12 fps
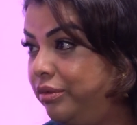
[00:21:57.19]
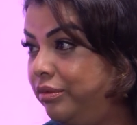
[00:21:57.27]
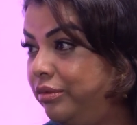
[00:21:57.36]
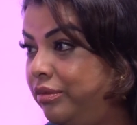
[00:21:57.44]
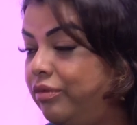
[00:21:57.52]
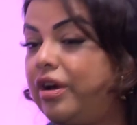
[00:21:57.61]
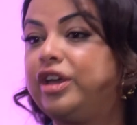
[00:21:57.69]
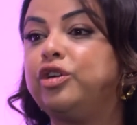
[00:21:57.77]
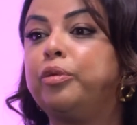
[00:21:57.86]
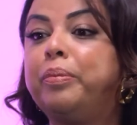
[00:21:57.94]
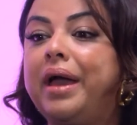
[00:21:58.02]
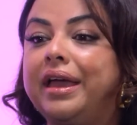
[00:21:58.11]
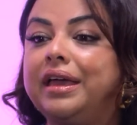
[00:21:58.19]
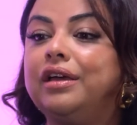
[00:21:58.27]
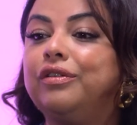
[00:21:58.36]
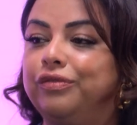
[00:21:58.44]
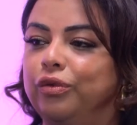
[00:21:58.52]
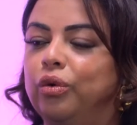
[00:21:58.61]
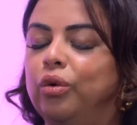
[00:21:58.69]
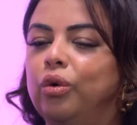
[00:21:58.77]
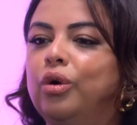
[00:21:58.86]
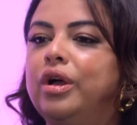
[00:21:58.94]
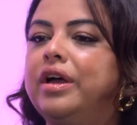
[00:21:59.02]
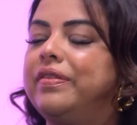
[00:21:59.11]
Mm-hmm. Right, you're paying
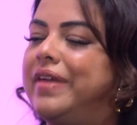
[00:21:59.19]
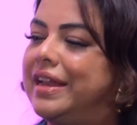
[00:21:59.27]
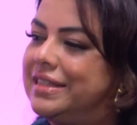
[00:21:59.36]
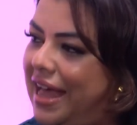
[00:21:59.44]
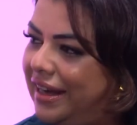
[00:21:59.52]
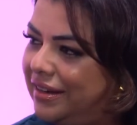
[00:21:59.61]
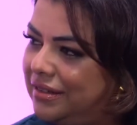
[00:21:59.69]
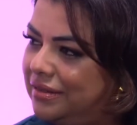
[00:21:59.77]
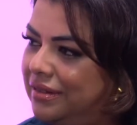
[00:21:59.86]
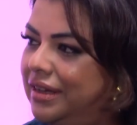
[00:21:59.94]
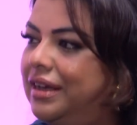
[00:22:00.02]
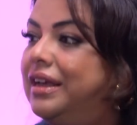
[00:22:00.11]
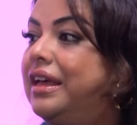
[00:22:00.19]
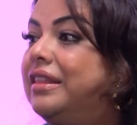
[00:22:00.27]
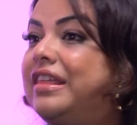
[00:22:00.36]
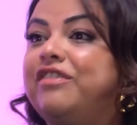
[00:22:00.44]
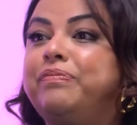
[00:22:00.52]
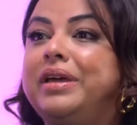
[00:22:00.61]
for their talent. For sure, they've